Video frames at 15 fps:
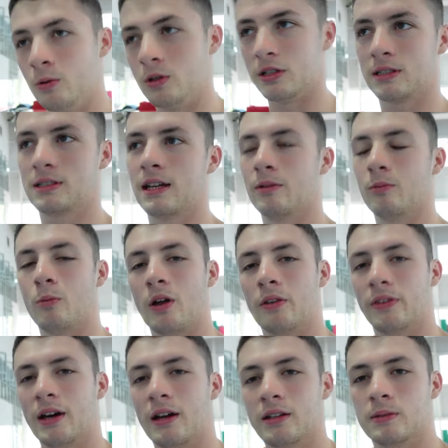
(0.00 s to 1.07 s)
we just didn't
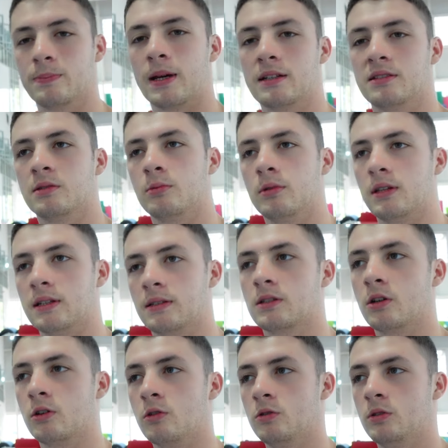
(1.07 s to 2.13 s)
want that, especially with this
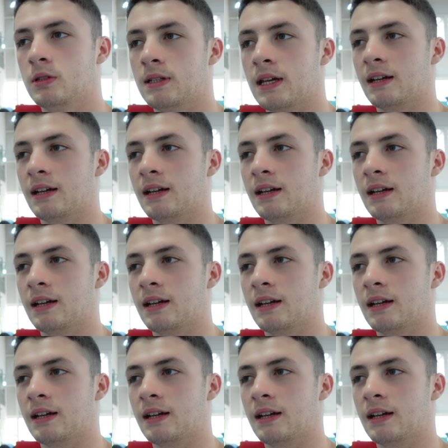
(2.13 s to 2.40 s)
code